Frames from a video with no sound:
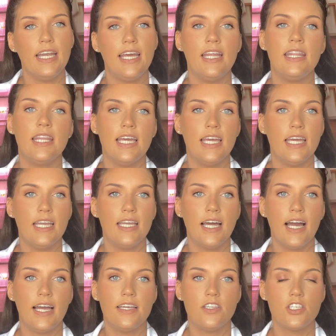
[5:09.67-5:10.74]
and then
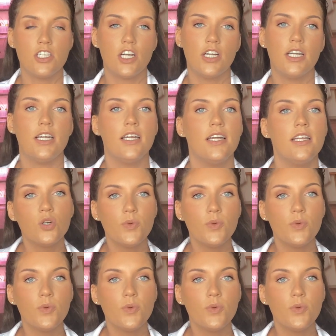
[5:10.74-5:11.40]
I started